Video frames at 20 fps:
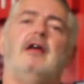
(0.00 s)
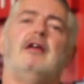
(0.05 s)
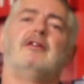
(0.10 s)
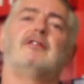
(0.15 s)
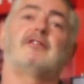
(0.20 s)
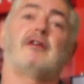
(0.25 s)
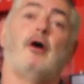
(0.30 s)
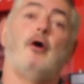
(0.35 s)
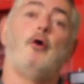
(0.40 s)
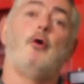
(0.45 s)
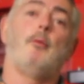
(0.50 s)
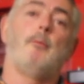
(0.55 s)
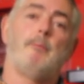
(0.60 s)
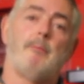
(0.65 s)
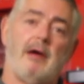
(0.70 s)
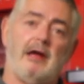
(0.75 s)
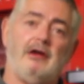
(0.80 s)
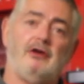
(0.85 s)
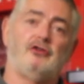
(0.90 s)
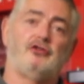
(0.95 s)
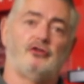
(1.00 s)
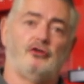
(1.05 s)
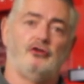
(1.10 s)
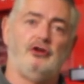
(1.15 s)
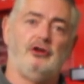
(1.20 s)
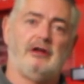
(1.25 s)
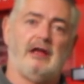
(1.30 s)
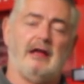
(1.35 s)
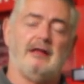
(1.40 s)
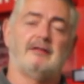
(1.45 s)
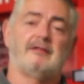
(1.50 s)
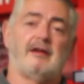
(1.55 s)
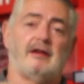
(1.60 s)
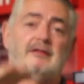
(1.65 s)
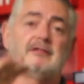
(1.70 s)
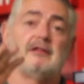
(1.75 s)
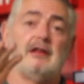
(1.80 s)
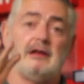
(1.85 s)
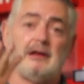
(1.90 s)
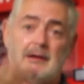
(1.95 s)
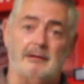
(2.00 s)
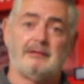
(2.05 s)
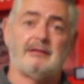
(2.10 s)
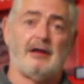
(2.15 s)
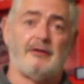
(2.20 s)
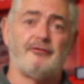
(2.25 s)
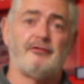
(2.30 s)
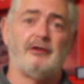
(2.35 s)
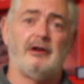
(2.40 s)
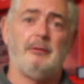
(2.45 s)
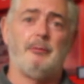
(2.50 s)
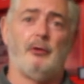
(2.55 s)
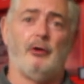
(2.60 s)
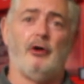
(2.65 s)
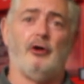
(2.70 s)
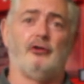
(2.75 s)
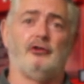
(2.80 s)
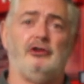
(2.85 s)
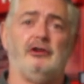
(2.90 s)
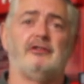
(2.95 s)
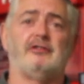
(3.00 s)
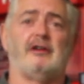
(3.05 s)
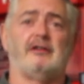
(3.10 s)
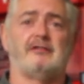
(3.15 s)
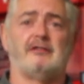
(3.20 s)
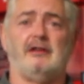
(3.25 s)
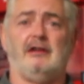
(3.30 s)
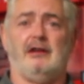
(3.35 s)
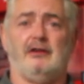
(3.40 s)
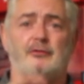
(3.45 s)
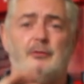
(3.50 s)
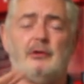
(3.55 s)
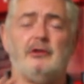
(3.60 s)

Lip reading: So make sure you get tested, and definitely put it on your testing list.